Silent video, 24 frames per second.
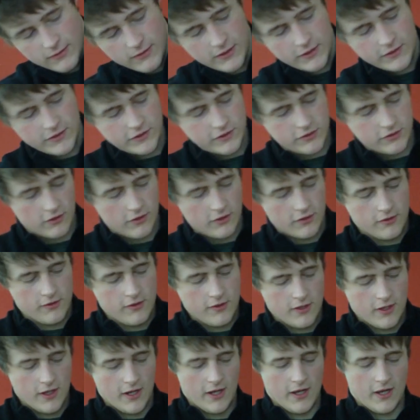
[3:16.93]
this
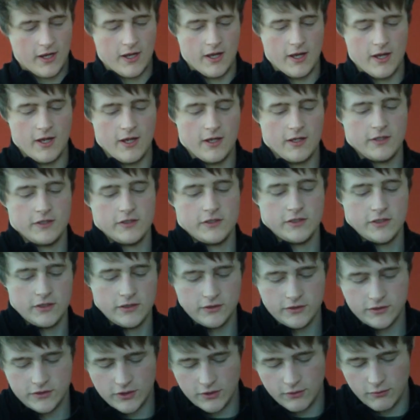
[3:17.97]
stone has
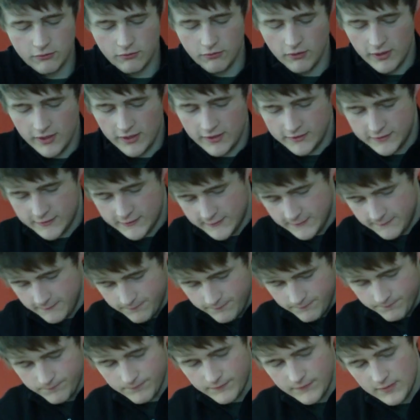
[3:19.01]
two bricks.
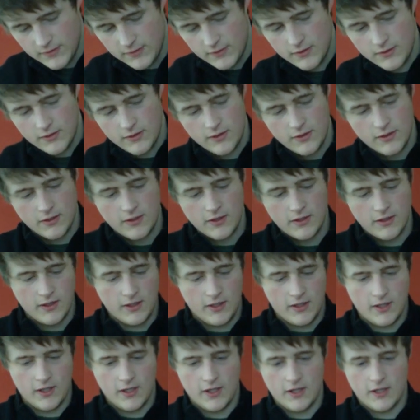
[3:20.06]

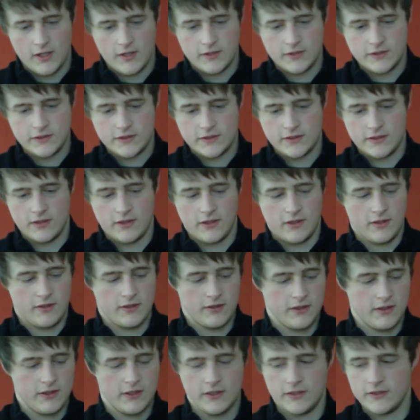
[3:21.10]
It has, I
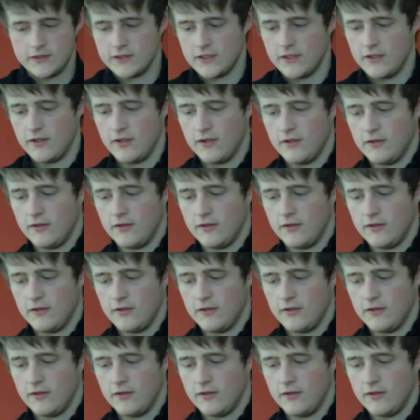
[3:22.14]
think it's